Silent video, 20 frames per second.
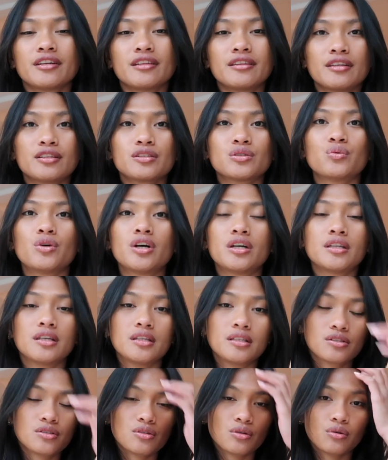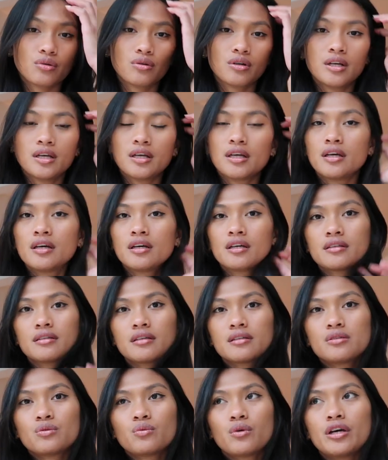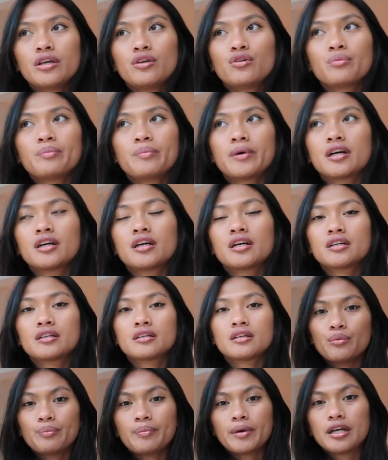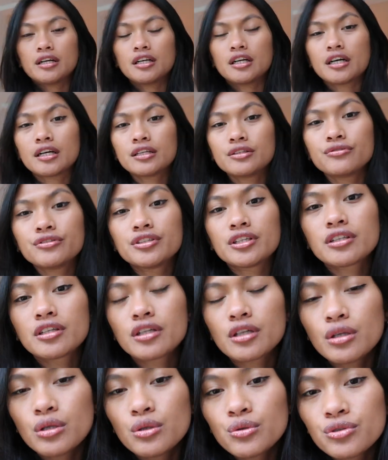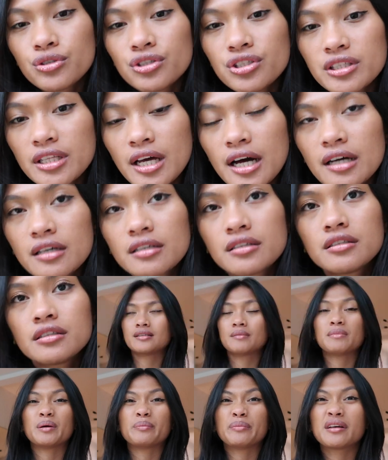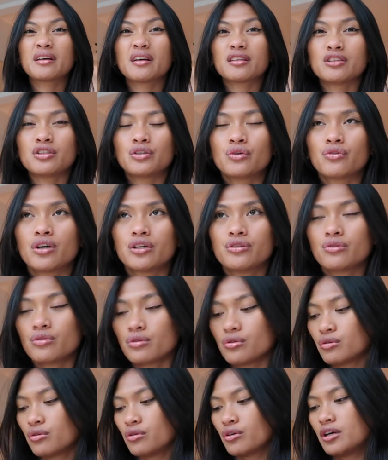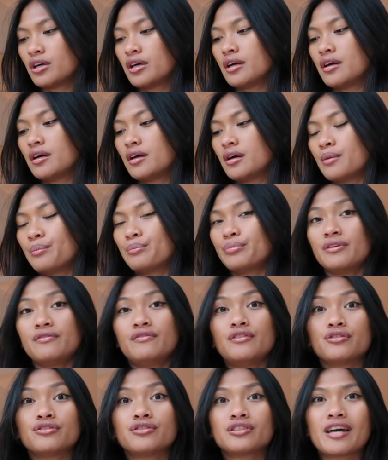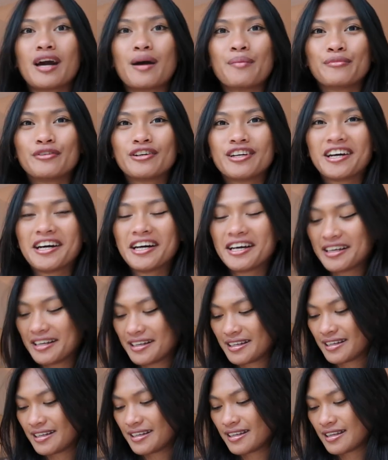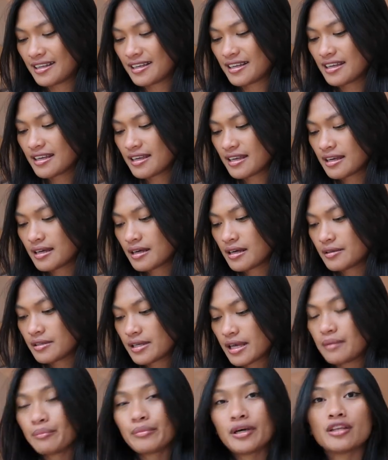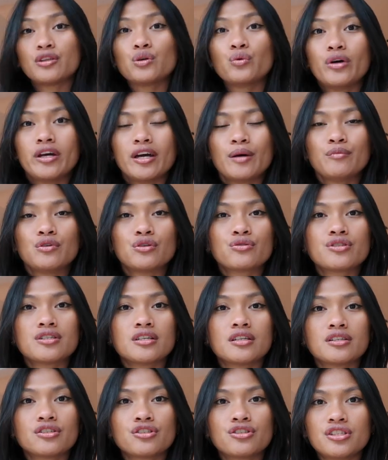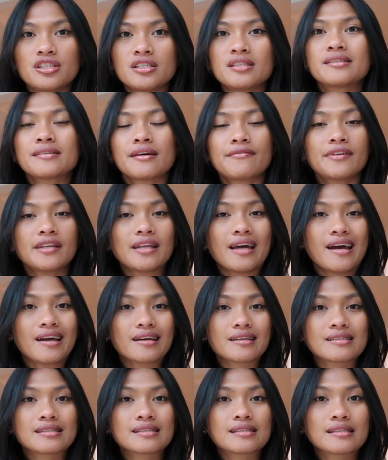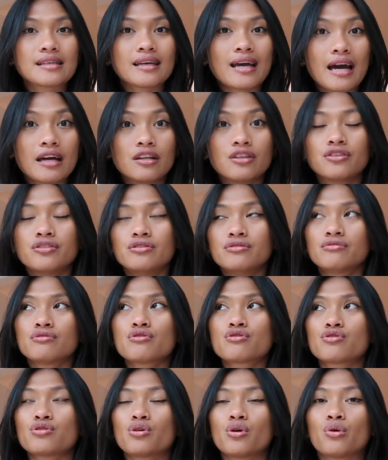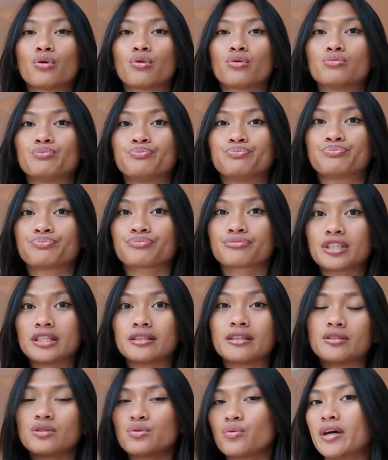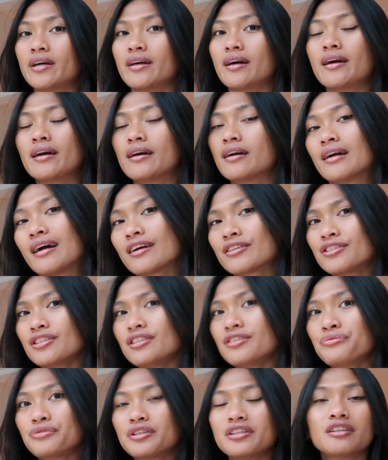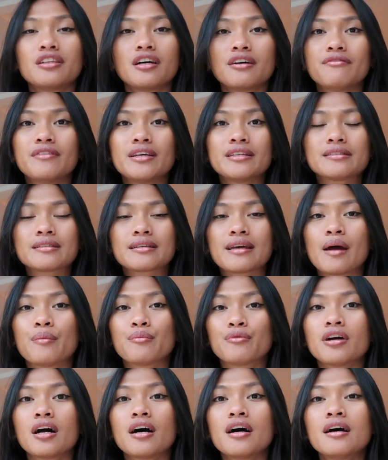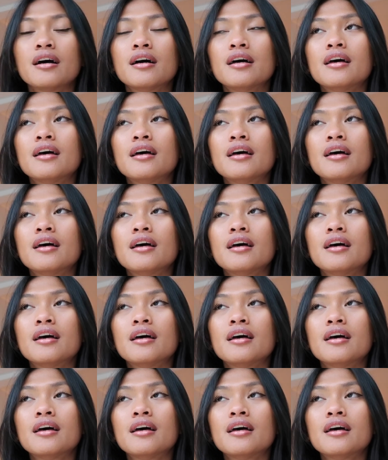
than this one, and so that's why yung parang ano niya nag-loose na. Kasi mabigat yung ano ko. Previous camera. And by the way, I'm using G7X Canon, so that's why I actually really love this camera.